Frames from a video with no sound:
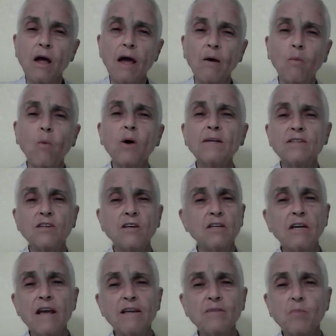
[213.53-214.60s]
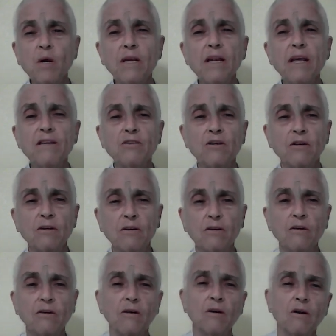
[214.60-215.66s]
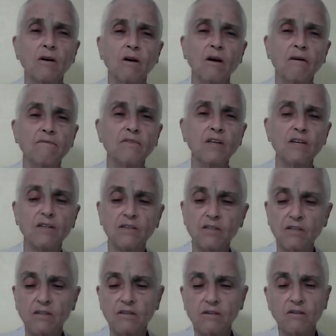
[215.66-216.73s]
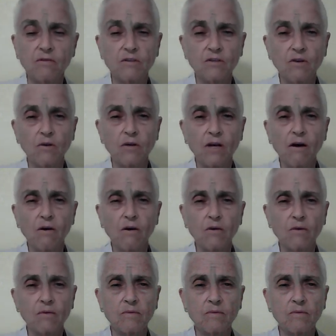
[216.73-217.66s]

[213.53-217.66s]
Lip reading: at once attains my nature. Of this, there's no doubt.